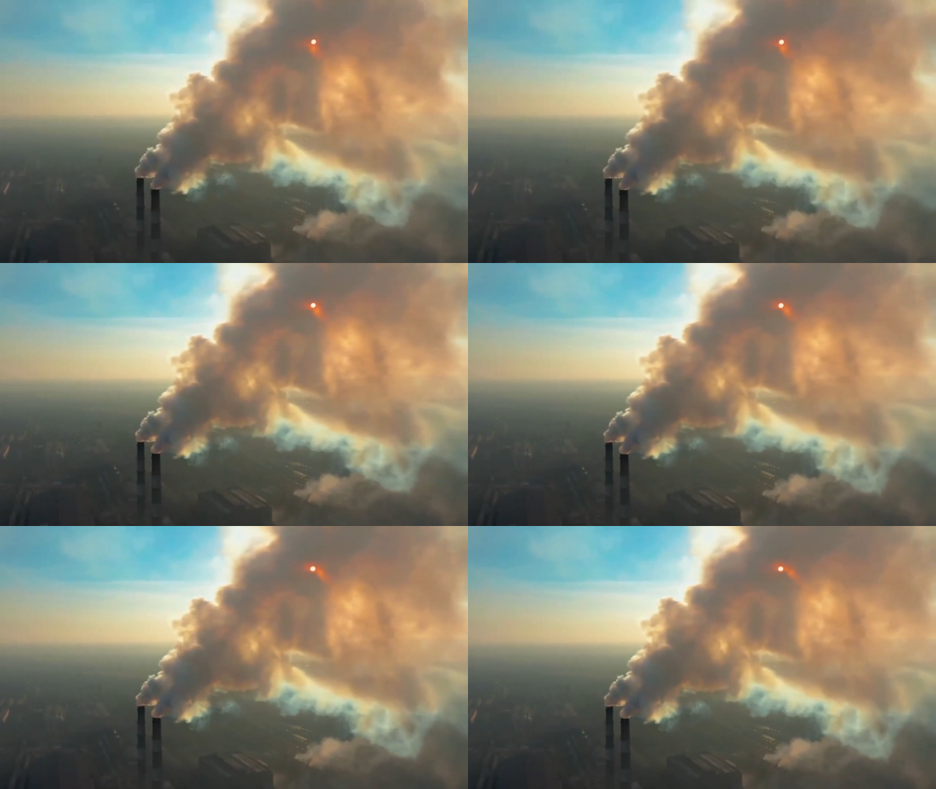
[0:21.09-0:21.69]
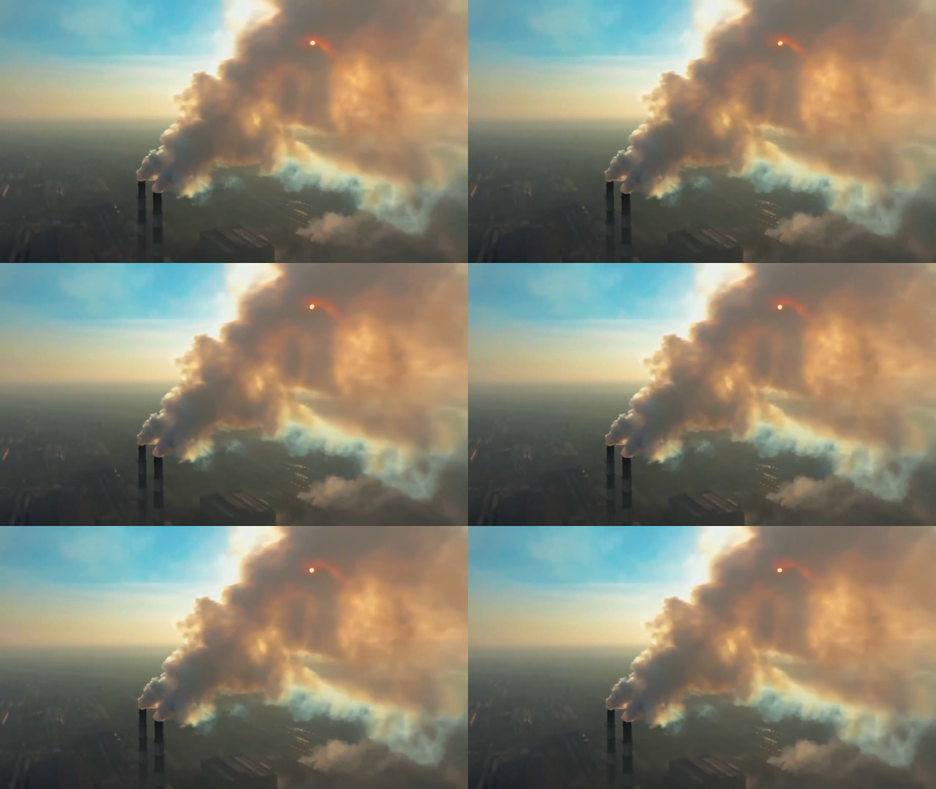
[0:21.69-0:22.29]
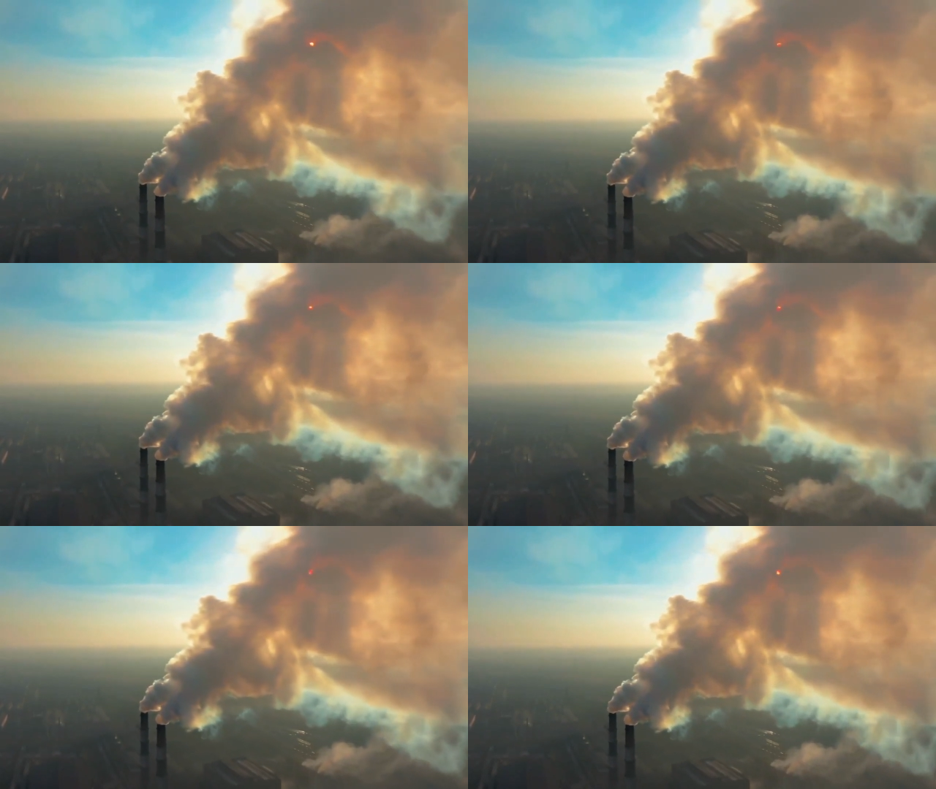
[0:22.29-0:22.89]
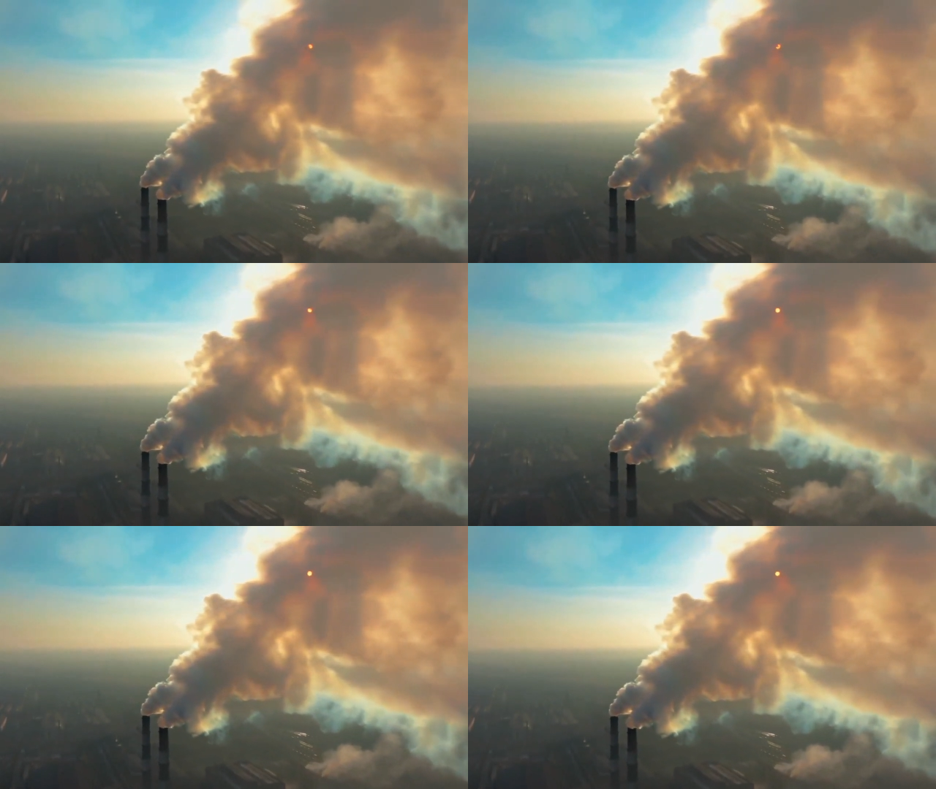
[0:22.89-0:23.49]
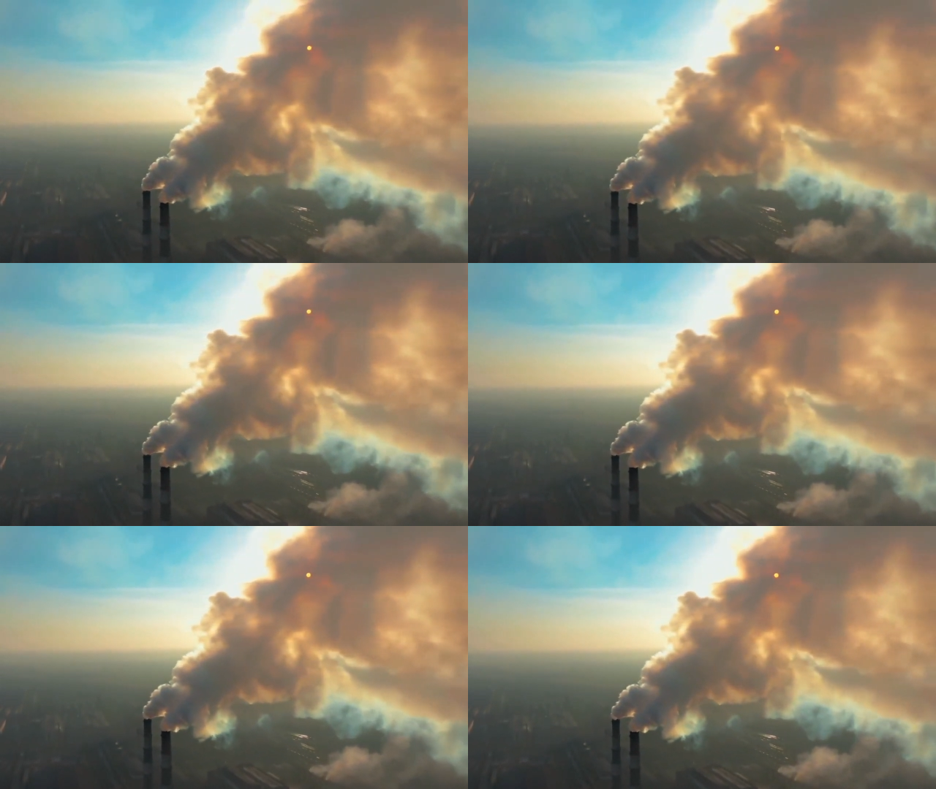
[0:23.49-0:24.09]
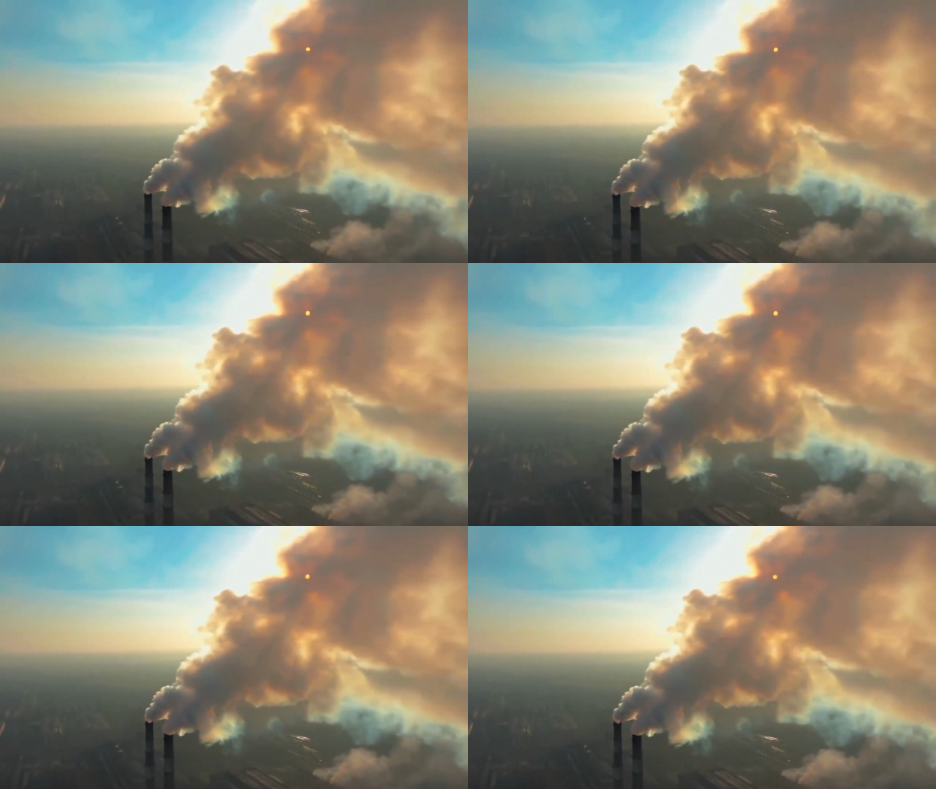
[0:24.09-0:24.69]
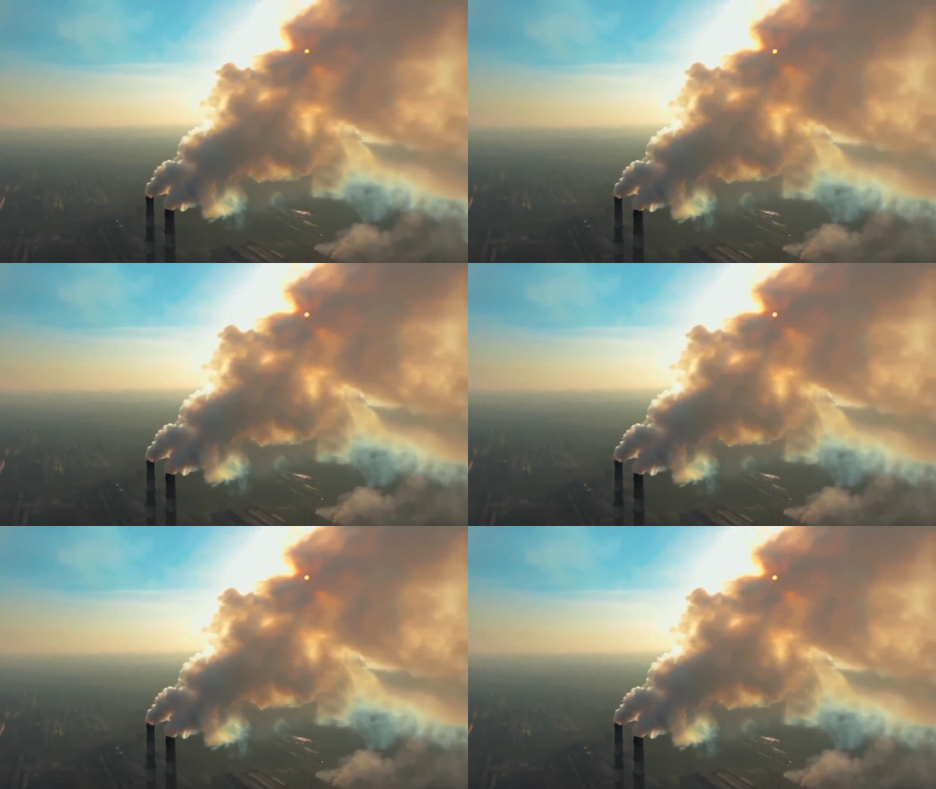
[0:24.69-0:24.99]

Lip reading: No face is visible, so there are no lips to read.